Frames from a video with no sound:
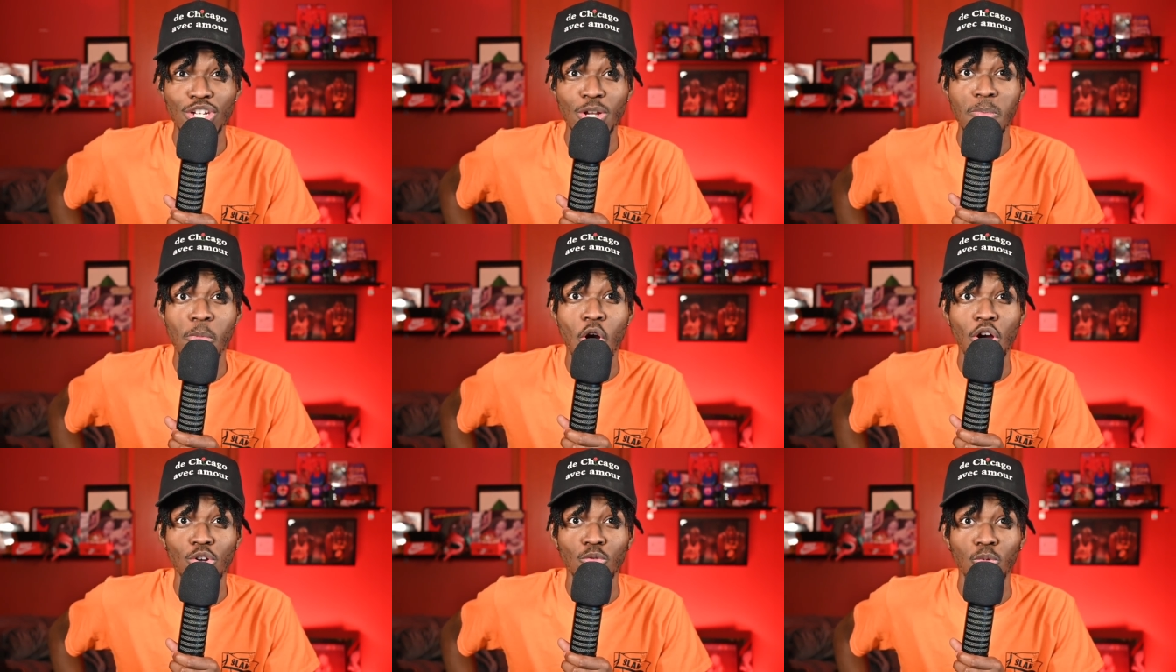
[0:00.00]

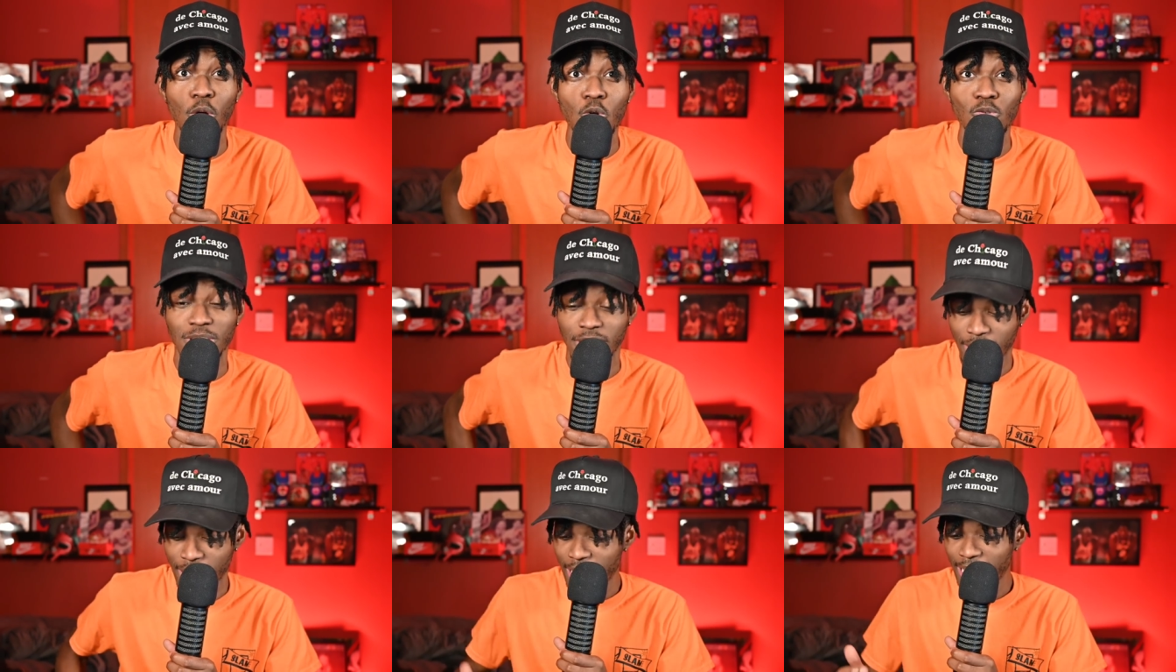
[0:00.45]
DeMar
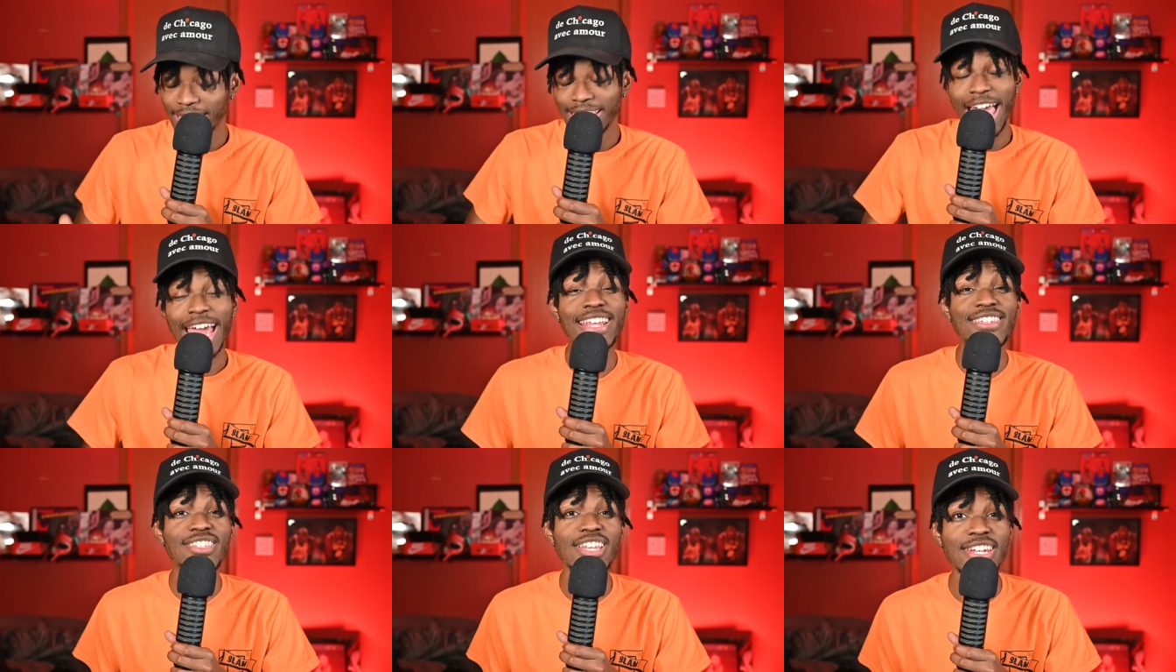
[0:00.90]
DeRozan.
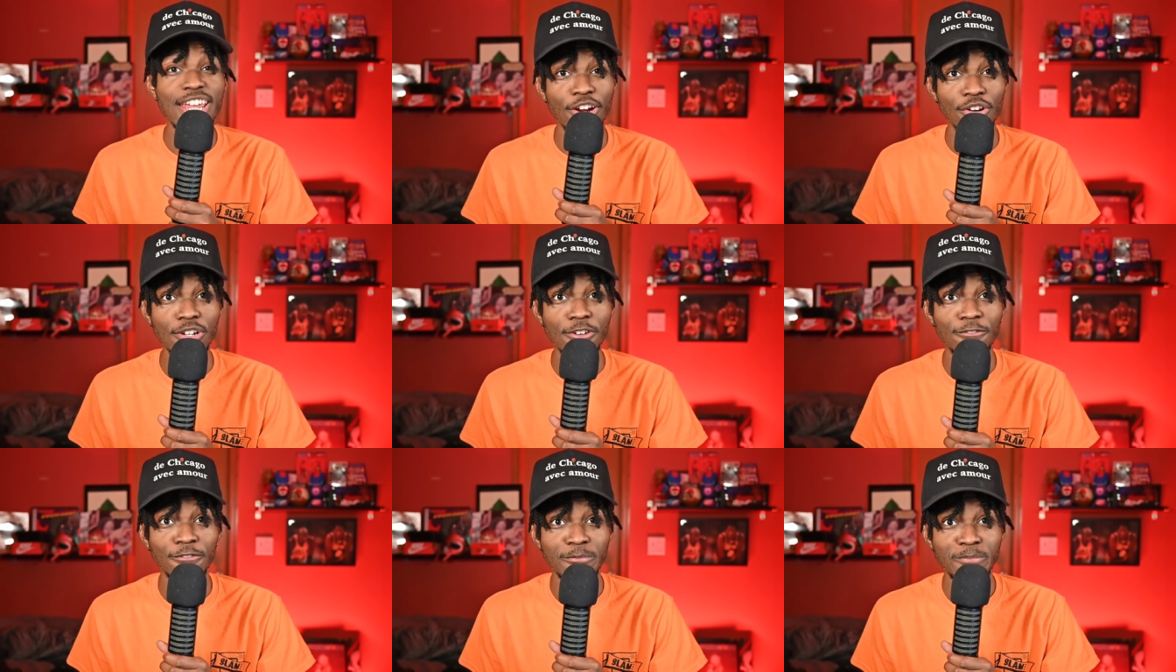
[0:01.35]
That is the
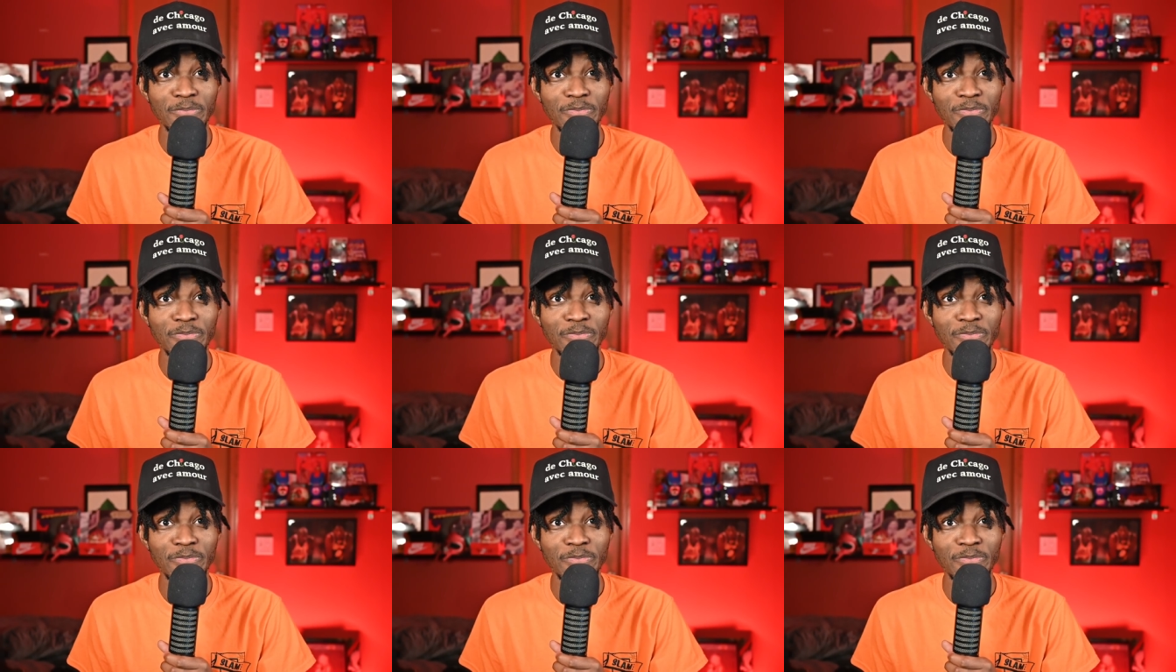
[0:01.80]
narrative.